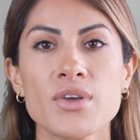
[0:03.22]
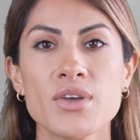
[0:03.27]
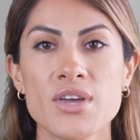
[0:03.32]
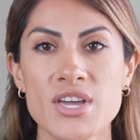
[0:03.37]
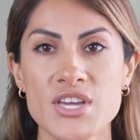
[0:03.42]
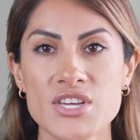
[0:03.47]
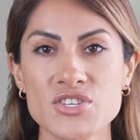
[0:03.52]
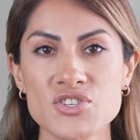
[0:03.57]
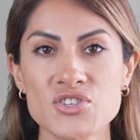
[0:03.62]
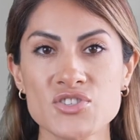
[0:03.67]

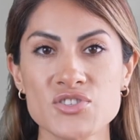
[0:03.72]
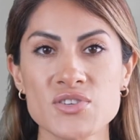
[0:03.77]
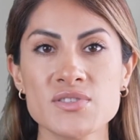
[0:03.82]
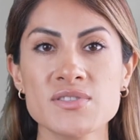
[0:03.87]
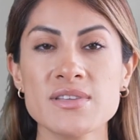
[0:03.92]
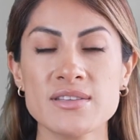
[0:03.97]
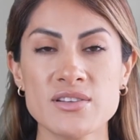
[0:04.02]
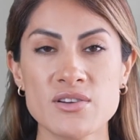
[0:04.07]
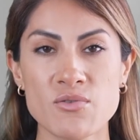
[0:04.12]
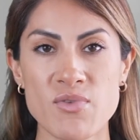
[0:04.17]

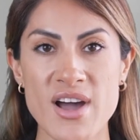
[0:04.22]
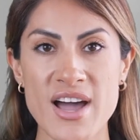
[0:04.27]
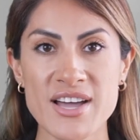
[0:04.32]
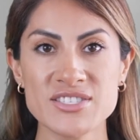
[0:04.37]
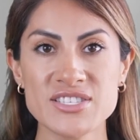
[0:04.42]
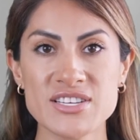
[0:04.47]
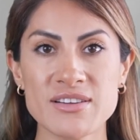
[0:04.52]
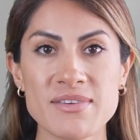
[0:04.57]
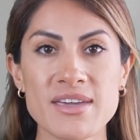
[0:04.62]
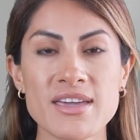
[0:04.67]
Introducing the RAK
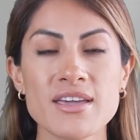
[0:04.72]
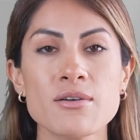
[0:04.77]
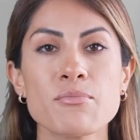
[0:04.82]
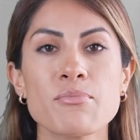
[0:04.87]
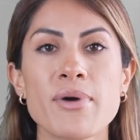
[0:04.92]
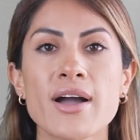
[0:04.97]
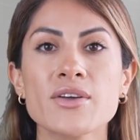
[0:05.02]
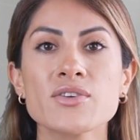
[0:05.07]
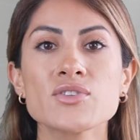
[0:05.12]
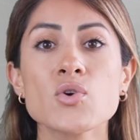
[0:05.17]
Tonique
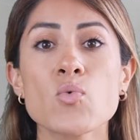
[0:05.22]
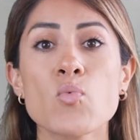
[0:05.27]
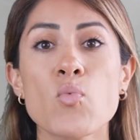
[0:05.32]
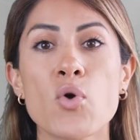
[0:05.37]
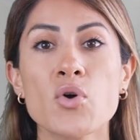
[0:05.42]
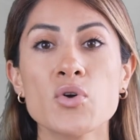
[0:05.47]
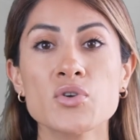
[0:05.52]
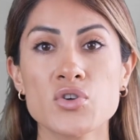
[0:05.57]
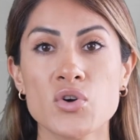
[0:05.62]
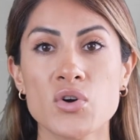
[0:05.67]

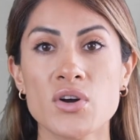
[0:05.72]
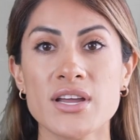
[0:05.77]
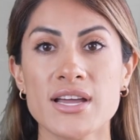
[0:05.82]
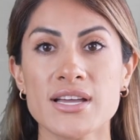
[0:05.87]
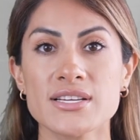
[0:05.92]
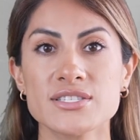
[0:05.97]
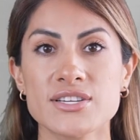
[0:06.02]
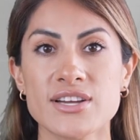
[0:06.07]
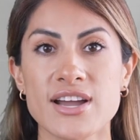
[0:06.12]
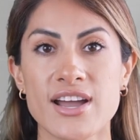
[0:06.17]
back-to-wall
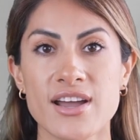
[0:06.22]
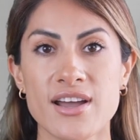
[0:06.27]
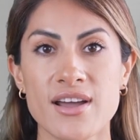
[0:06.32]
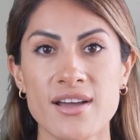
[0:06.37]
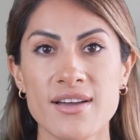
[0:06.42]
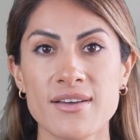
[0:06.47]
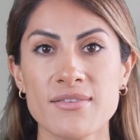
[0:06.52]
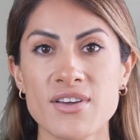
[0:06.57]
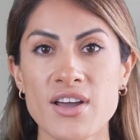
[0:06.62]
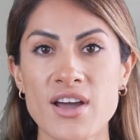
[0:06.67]
toilet,
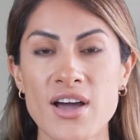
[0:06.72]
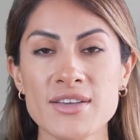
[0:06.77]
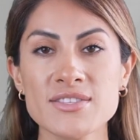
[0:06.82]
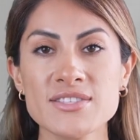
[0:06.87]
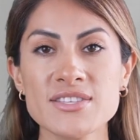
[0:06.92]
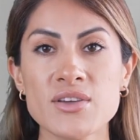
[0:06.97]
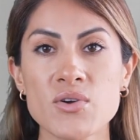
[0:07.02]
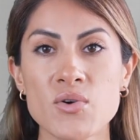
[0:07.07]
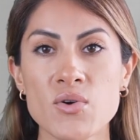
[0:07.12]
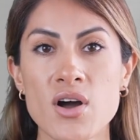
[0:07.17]
the
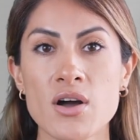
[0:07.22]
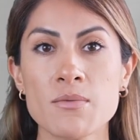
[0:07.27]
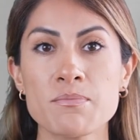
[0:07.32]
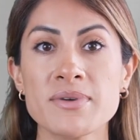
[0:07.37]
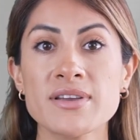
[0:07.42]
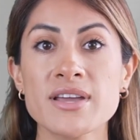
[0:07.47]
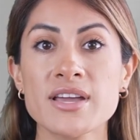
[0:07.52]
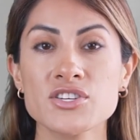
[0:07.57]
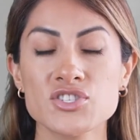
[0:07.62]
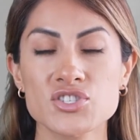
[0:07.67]
ideal
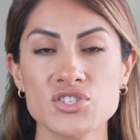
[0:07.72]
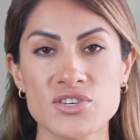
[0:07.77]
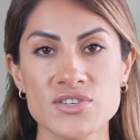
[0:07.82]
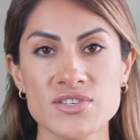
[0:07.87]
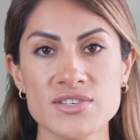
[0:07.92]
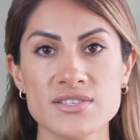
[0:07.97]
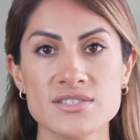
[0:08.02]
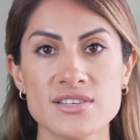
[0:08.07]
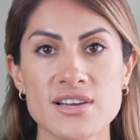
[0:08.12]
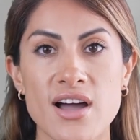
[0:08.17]
combination of
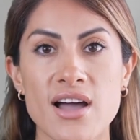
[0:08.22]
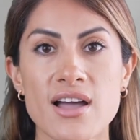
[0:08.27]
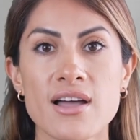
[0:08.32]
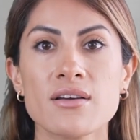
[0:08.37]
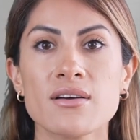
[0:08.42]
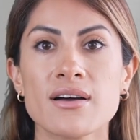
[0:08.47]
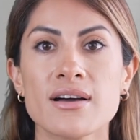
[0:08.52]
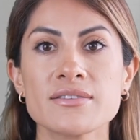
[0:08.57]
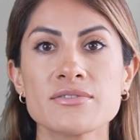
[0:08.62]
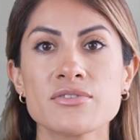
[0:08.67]

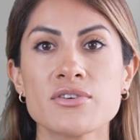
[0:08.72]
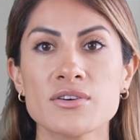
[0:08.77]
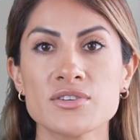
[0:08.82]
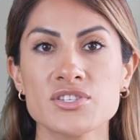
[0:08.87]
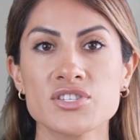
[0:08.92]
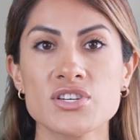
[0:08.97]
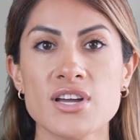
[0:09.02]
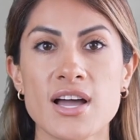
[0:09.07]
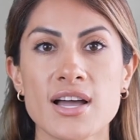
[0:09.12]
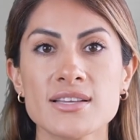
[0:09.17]
style and
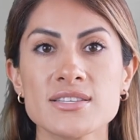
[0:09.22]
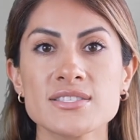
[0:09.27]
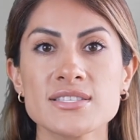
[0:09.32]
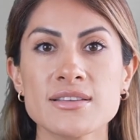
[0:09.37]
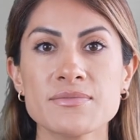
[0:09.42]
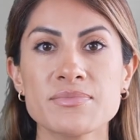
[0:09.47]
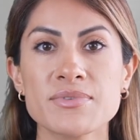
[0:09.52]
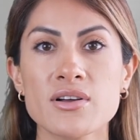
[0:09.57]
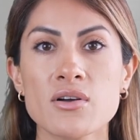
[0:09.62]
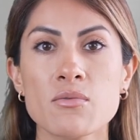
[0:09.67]

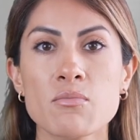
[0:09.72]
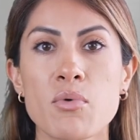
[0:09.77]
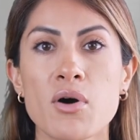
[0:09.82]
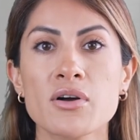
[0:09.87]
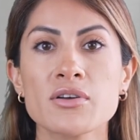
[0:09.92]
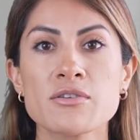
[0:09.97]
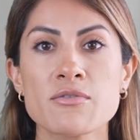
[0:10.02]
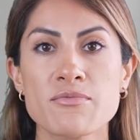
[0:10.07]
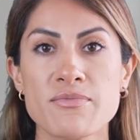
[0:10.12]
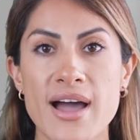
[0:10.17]
functionality for your
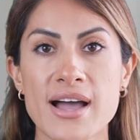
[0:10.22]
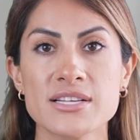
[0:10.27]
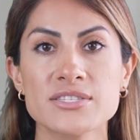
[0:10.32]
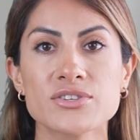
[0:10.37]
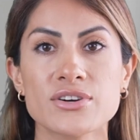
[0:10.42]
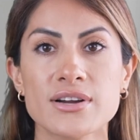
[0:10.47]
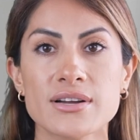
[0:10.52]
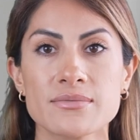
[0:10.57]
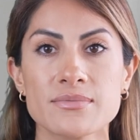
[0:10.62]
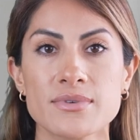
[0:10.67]
modern
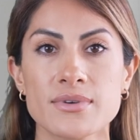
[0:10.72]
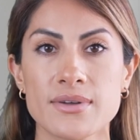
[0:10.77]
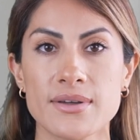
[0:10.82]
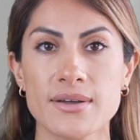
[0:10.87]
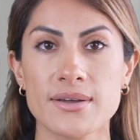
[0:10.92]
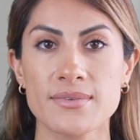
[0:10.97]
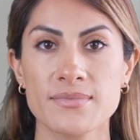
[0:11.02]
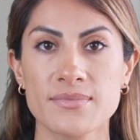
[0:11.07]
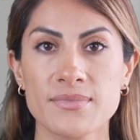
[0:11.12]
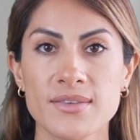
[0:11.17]
bathroom.
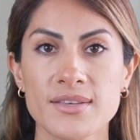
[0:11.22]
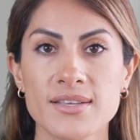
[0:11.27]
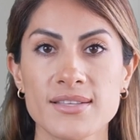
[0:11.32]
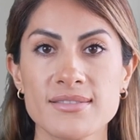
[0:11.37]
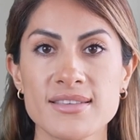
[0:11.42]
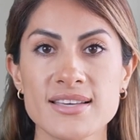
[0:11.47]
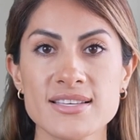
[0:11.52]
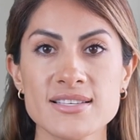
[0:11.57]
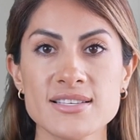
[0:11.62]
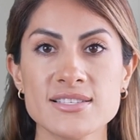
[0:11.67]

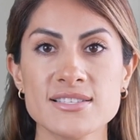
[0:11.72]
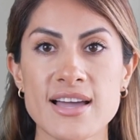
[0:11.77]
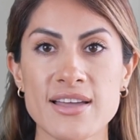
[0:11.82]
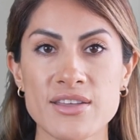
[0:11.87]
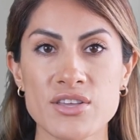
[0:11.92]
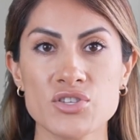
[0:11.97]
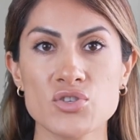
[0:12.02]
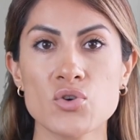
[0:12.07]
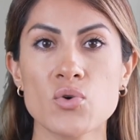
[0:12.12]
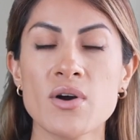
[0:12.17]
This
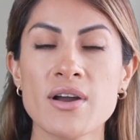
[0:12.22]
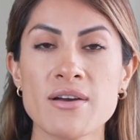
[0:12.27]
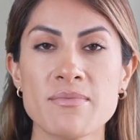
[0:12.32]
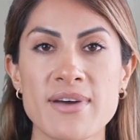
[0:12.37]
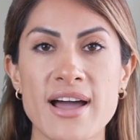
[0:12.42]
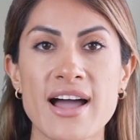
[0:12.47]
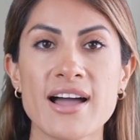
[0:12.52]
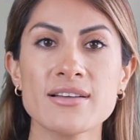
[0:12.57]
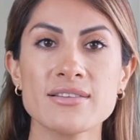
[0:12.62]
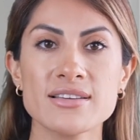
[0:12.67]
stunning toilet
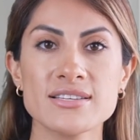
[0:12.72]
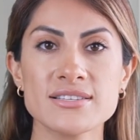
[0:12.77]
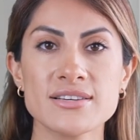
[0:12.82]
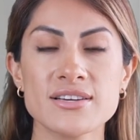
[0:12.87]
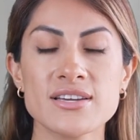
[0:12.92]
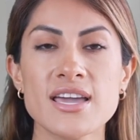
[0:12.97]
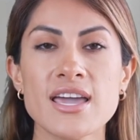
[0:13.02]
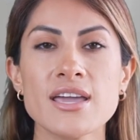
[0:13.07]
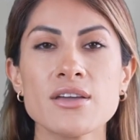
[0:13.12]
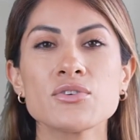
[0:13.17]
pan is a
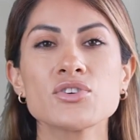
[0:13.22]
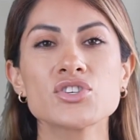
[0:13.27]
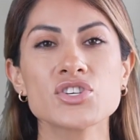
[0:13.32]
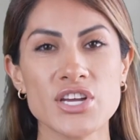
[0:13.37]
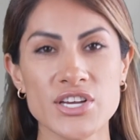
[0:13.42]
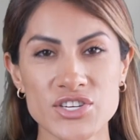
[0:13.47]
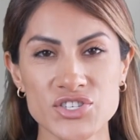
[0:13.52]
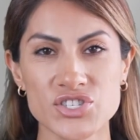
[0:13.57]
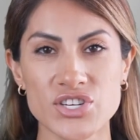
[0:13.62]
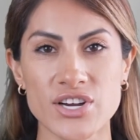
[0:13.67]

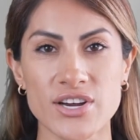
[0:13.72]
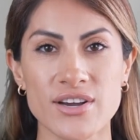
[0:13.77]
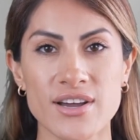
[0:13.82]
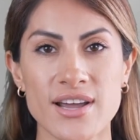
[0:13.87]
game-changer,